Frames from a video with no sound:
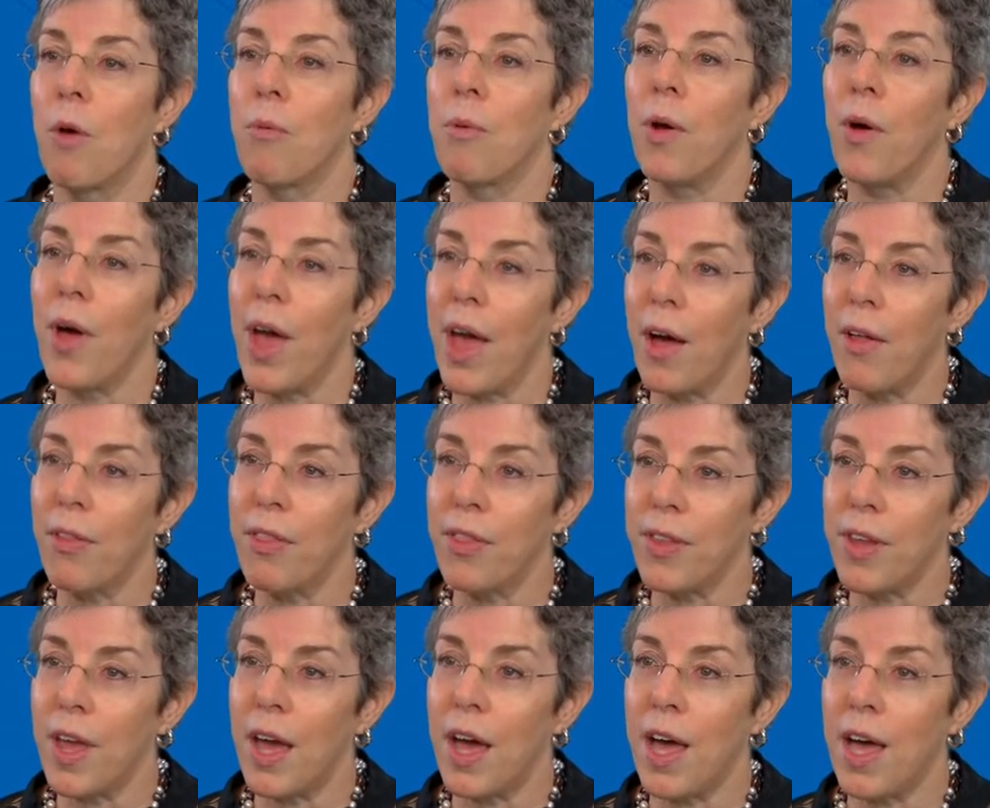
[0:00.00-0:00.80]
real
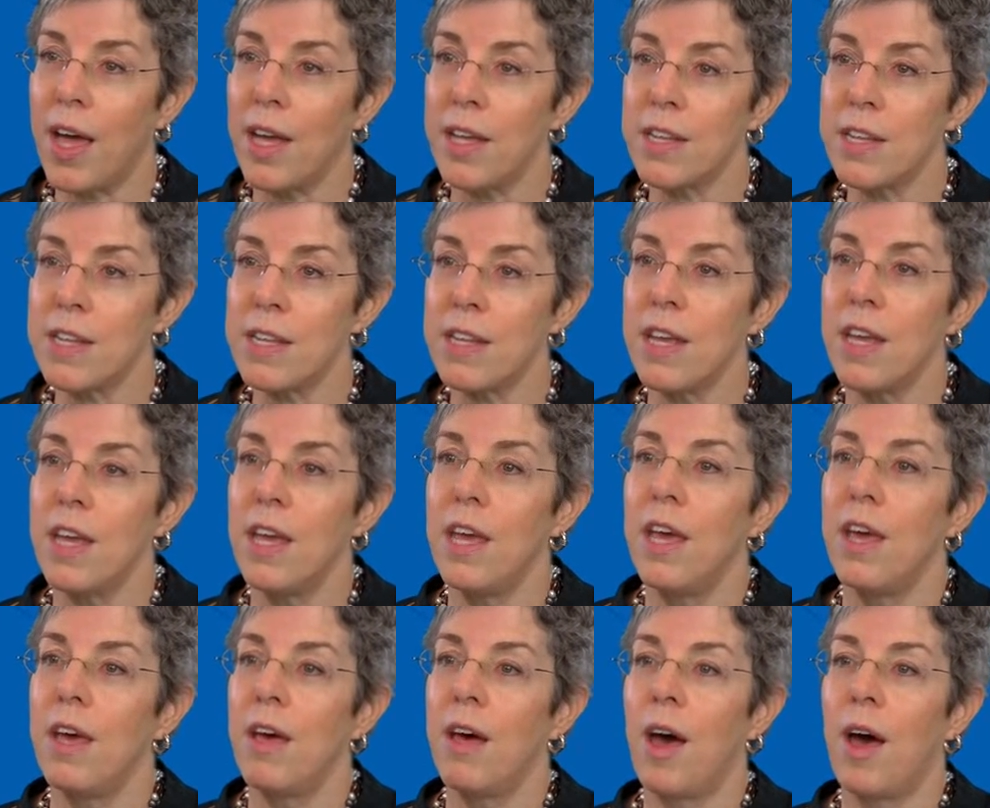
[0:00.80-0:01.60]
health nut.
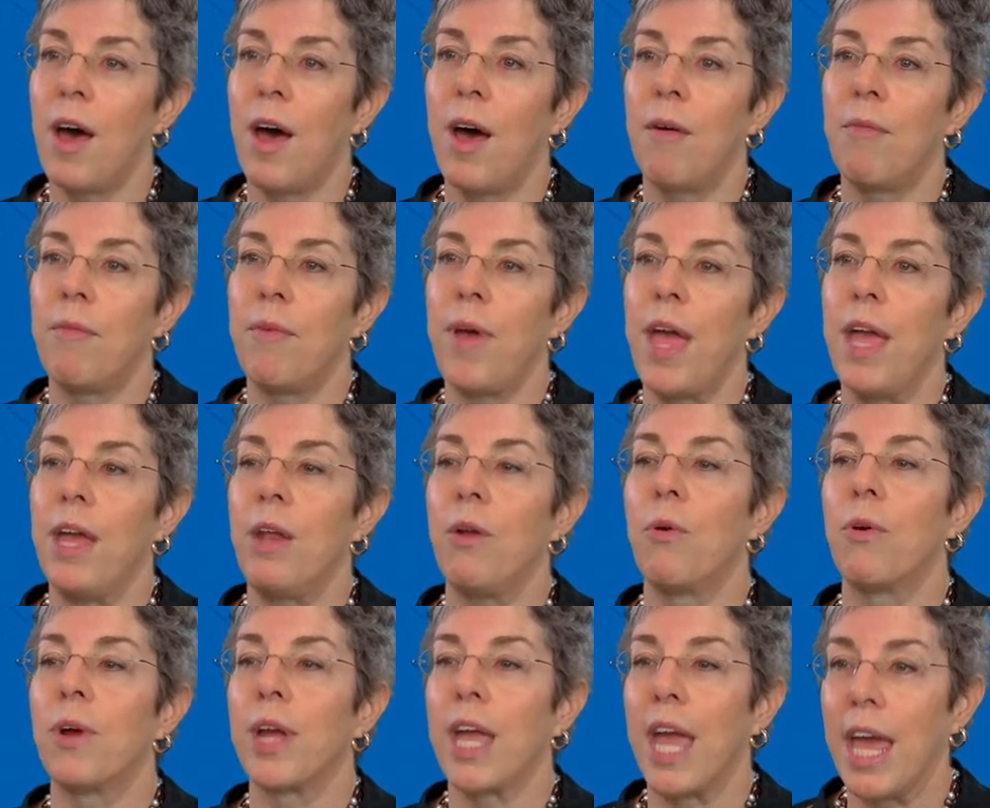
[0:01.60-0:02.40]

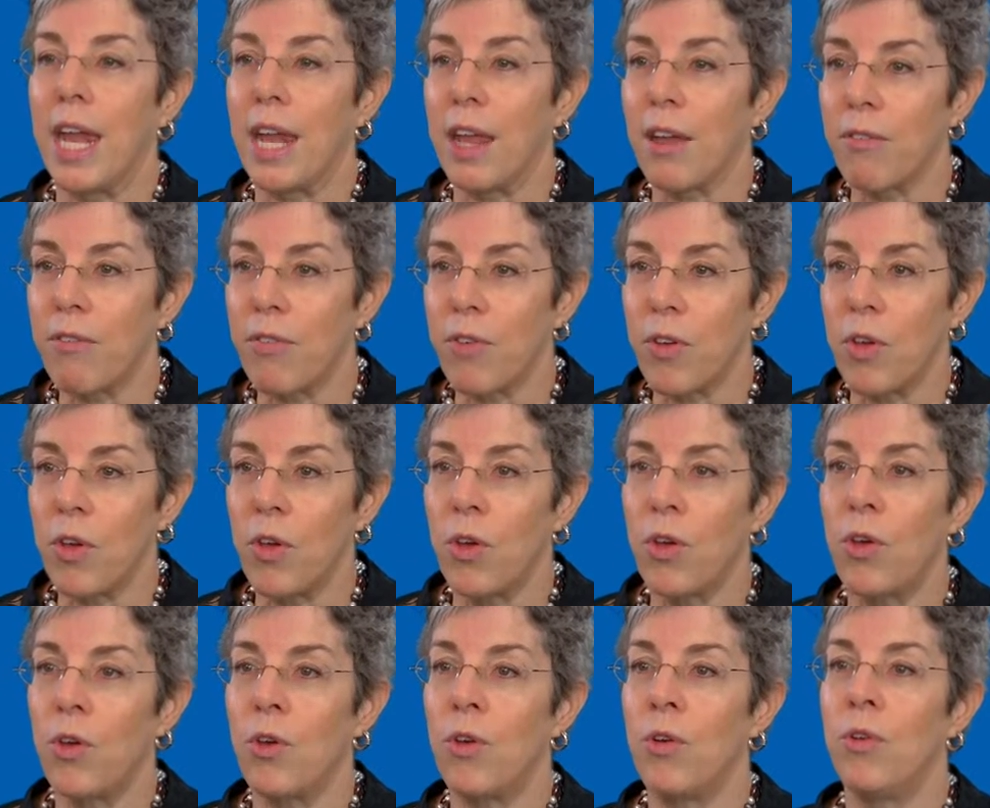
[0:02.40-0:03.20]
Ate organic
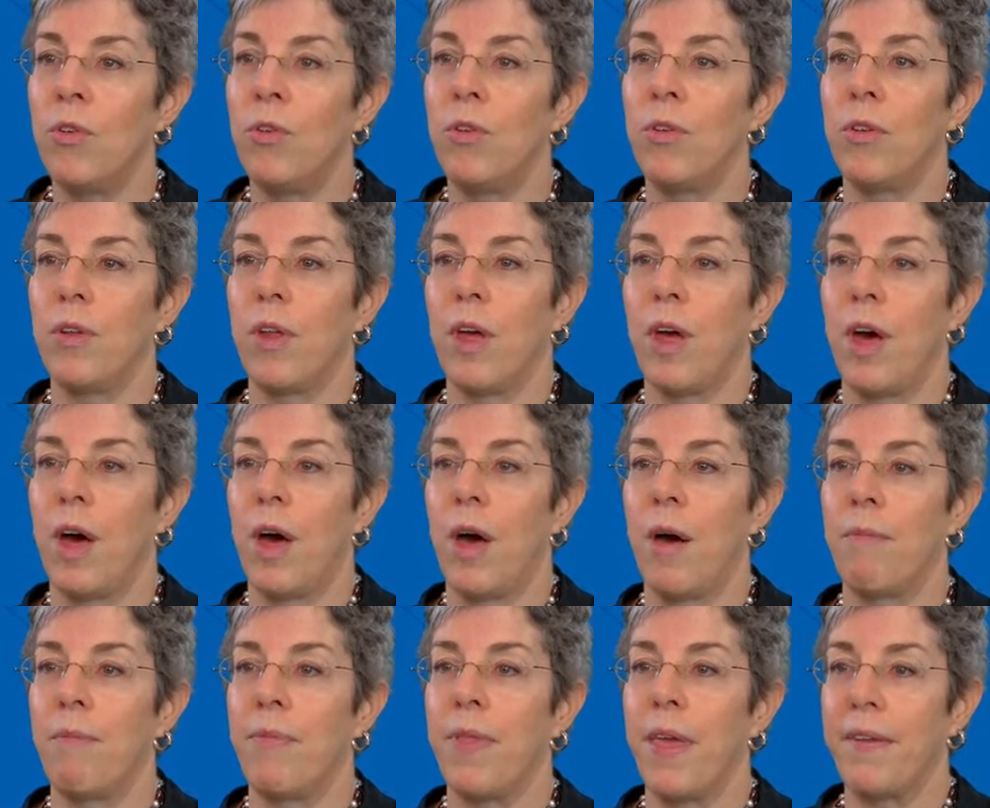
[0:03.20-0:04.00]
food,
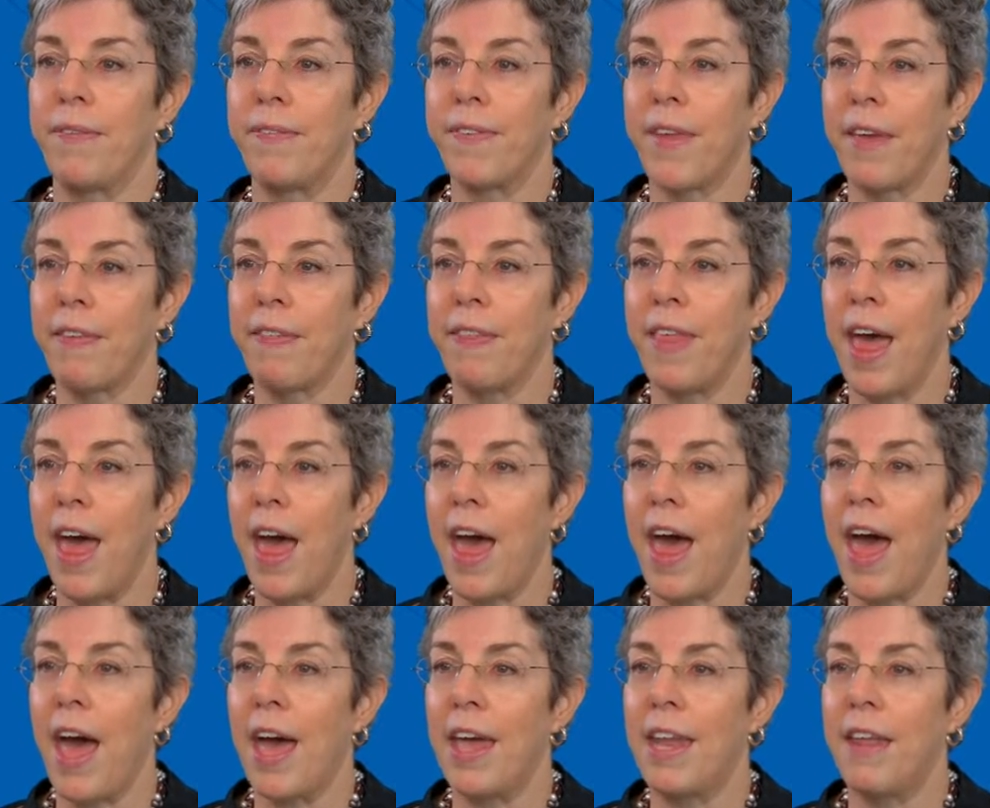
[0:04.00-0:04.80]
things like
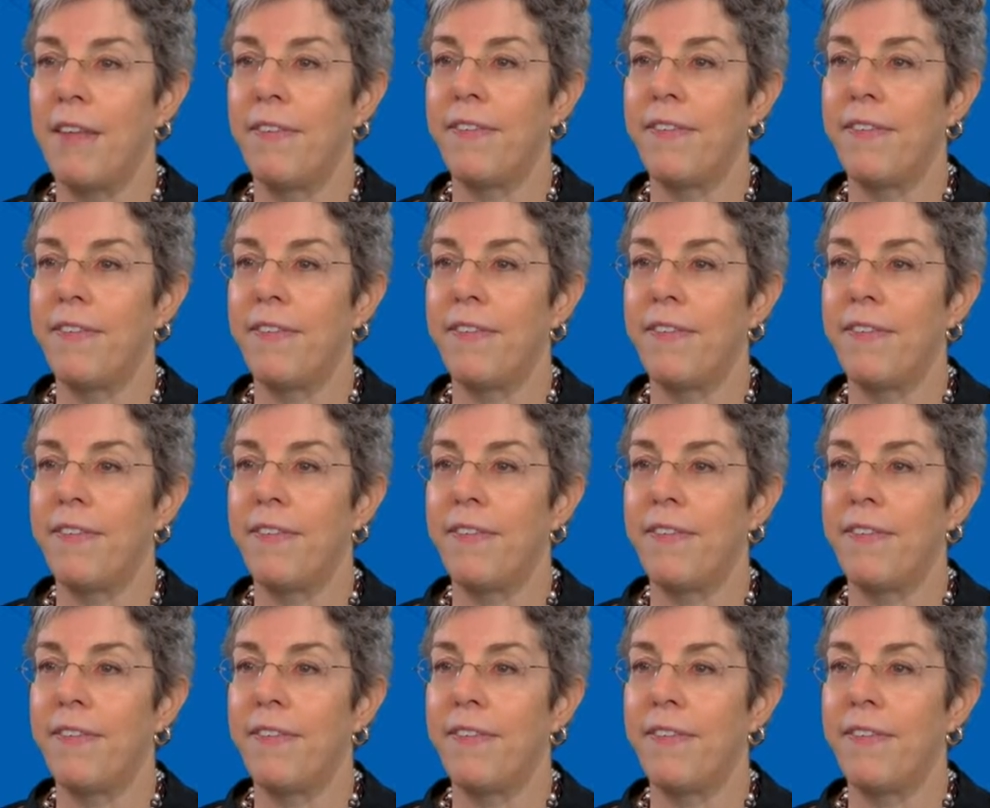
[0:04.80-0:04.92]
that.